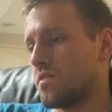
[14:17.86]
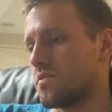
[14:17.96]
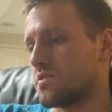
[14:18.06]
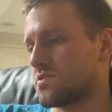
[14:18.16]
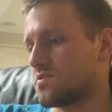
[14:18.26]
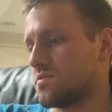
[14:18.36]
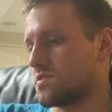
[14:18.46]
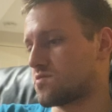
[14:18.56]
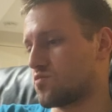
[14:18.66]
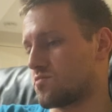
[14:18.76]

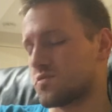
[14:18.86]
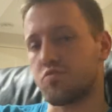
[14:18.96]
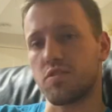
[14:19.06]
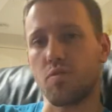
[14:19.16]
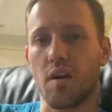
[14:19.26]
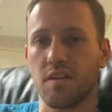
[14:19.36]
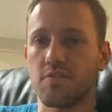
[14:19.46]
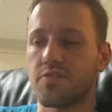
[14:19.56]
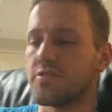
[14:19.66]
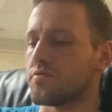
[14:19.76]
This one was pretty
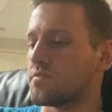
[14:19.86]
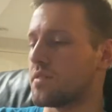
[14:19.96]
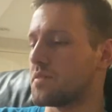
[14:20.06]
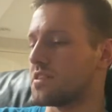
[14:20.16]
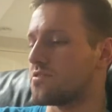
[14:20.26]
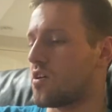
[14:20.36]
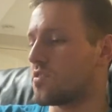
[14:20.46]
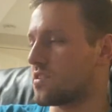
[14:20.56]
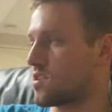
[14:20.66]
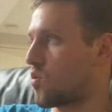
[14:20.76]
wild too. I mean,
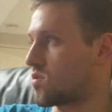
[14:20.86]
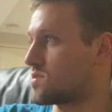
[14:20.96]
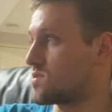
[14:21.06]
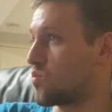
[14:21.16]
Dalton and Cortland